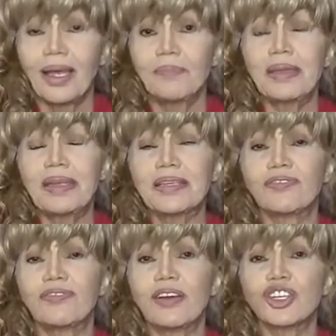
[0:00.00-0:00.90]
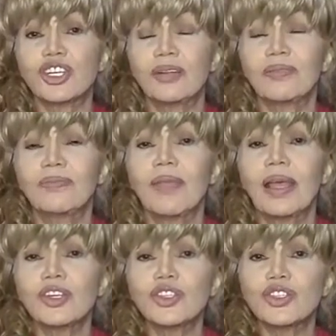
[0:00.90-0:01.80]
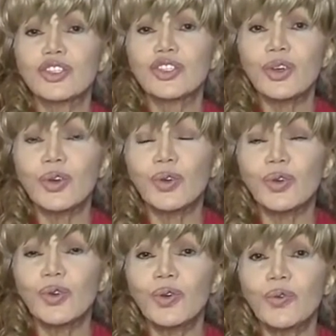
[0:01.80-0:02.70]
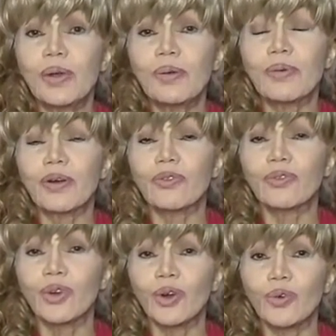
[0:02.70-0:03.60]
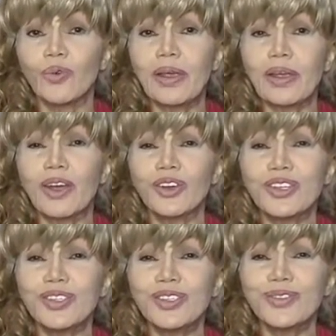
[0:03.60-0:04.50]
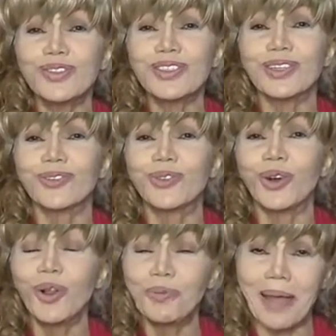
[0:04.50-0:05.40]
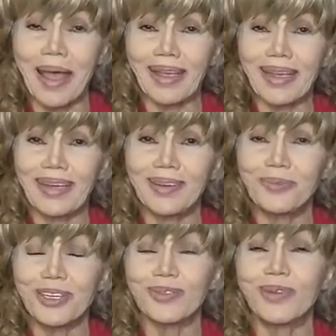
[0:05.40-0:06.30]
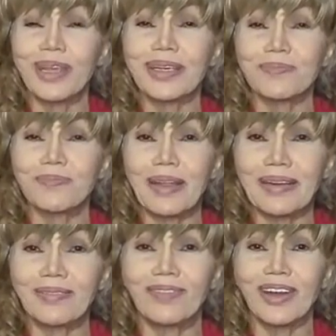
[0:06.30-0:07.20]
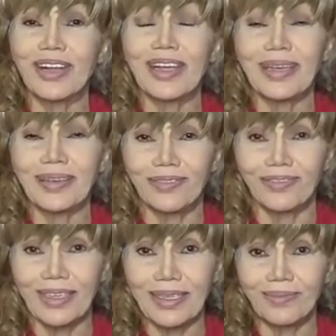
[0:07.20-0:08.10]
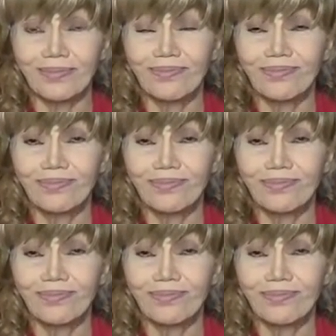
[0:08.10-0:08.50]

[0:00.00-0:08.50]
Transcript: be dysfunctional so we were we are going to use the rollback which we explain very carefully. Mm-hmm.